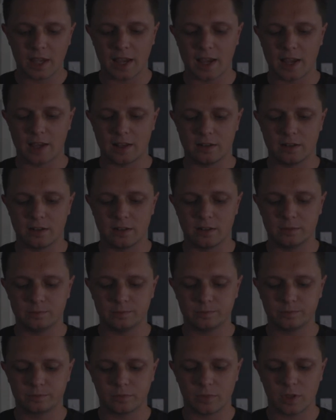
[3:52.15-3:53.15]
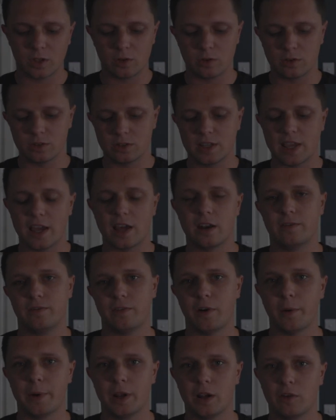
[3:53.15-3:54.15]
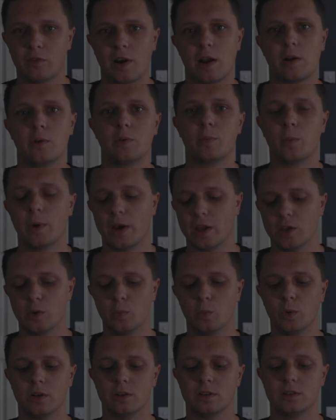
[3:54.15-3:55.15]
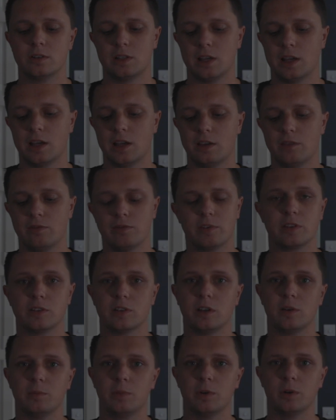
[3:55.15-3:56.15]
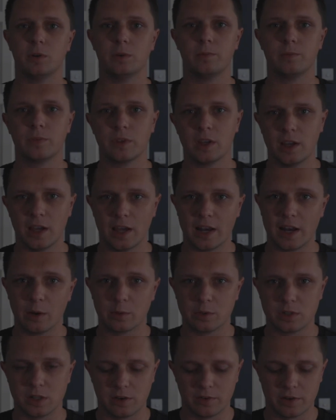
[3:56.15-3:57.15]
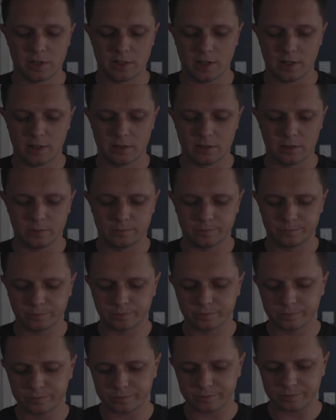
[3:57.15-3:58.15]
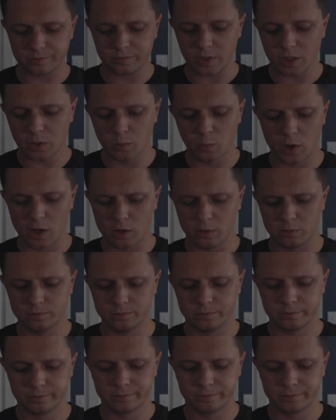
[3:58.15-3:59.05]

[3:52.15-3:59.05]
and you're not scared of throwing it around where you wouldn't, say, for example, an L series lens. Well,